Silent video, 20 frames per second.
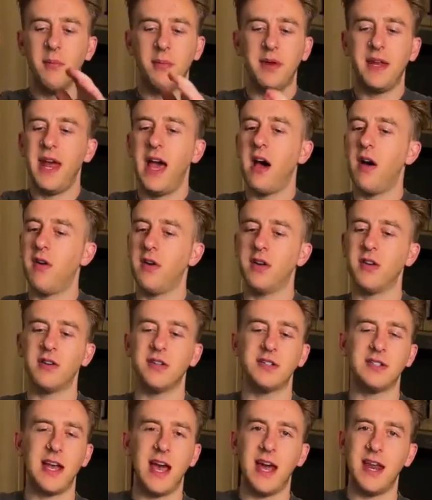but now you're
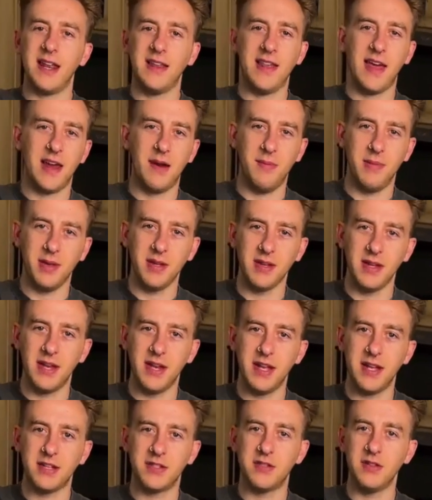just adding that
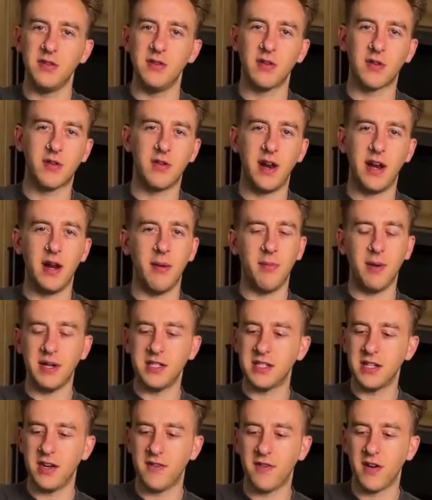ability to create a
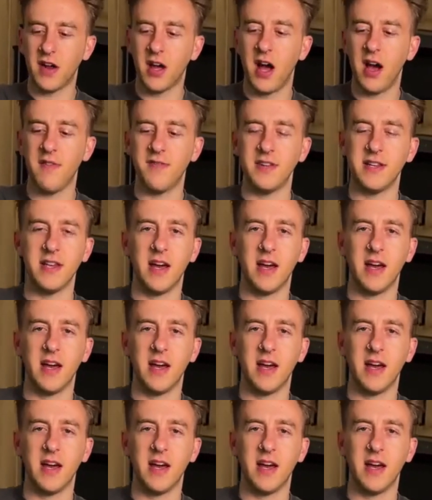bunch of different coffee